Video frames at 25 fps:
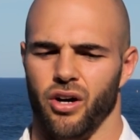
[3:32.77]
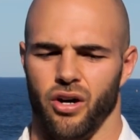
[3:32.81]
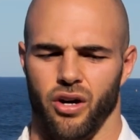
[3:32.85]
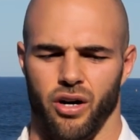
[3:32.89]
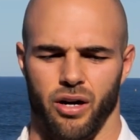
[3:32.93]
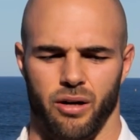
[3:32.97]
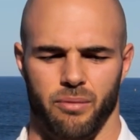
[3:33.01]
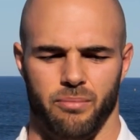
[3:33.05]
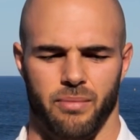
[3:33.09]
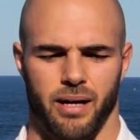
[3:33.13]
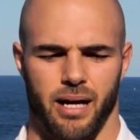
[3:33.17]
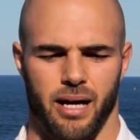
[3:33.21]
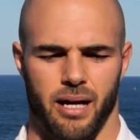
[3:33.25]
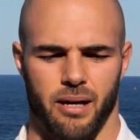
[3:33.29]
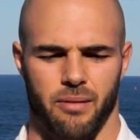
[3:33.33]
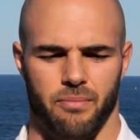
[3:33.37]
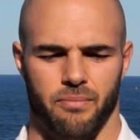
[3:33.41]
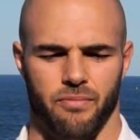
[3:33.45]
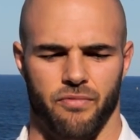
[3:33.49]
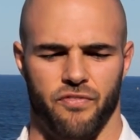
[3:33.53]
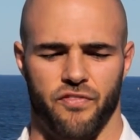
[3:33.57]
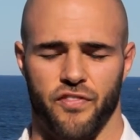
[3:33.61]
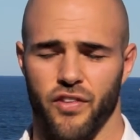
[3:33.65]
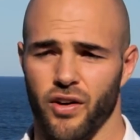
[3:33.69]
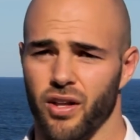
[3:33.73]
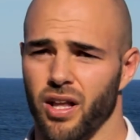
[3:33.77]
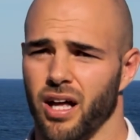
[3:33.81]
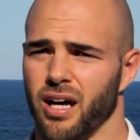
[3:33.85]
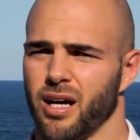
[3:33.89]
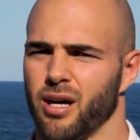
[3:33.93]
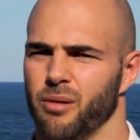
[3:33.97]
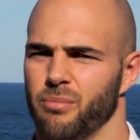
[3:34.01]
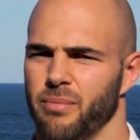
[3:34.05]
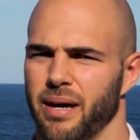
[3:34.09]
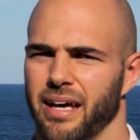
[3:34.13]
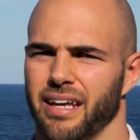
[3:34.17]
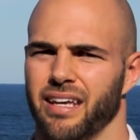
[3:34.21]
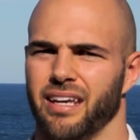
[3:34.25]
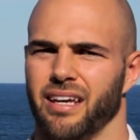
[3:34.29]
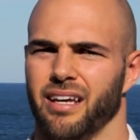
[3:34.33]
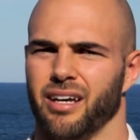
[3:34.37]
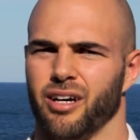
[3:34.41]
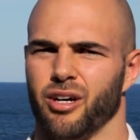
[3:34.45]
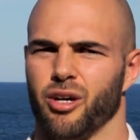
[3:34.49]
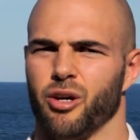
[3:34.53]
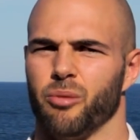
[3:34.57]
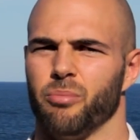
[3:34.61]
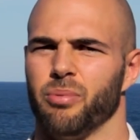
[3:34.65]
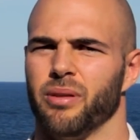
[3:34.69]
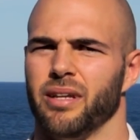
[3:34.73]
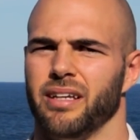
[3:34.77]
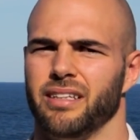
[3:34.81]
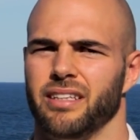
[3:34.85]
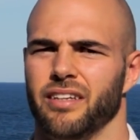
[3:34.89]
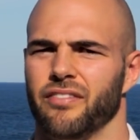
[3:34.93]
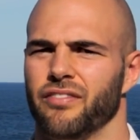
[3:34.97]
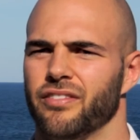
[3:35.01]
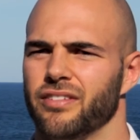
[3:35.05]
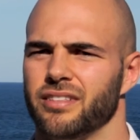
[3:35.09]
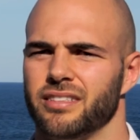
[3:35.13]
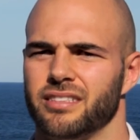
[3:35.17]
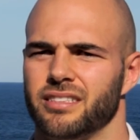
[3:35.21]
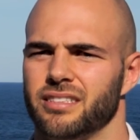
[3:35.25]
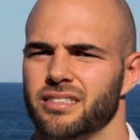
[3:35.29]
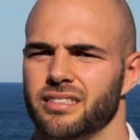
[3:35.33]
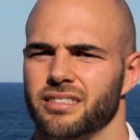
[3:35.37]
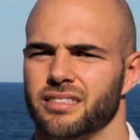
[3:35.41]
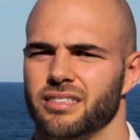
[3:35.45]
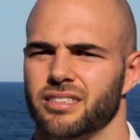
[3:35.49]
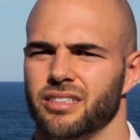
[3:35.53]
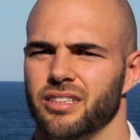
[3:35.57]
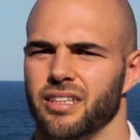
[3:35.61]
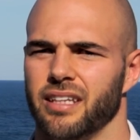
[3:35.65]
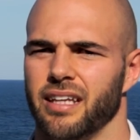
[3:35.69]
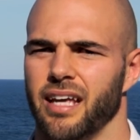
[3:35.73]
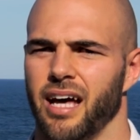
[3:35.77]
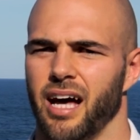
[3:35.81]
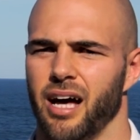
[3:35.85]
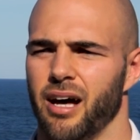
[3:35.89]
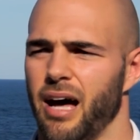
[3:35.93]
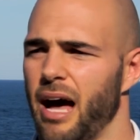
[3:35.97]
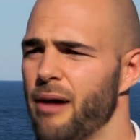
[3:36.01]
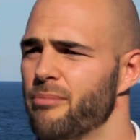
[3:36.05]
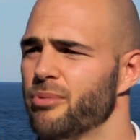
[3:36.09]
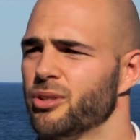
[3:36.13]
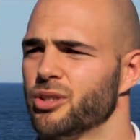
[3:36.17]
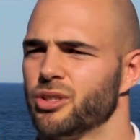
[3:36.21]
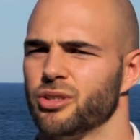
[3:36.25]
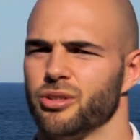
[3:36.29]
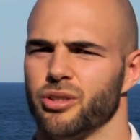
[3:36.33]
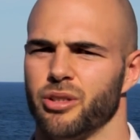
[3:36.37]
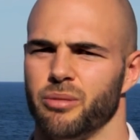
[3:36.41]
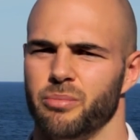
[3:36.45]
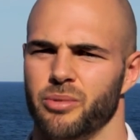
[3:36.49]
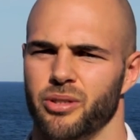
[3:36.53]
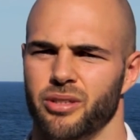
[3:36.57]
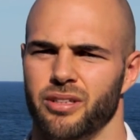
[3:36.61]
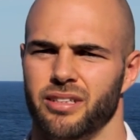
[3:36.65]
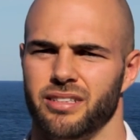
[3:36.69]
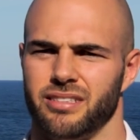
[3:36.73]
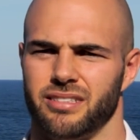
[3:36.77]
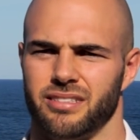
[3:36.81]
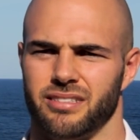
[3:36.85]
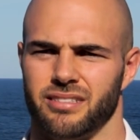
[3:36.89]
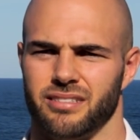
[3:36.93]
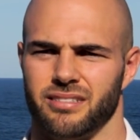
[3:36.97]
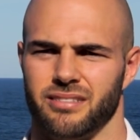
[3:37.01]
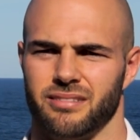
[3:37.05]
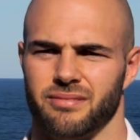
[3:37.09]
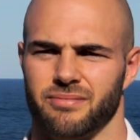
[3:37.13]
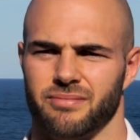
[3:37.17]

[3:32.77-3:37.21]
I'm feel like I'm making a complete difference to the Aboriginal communities.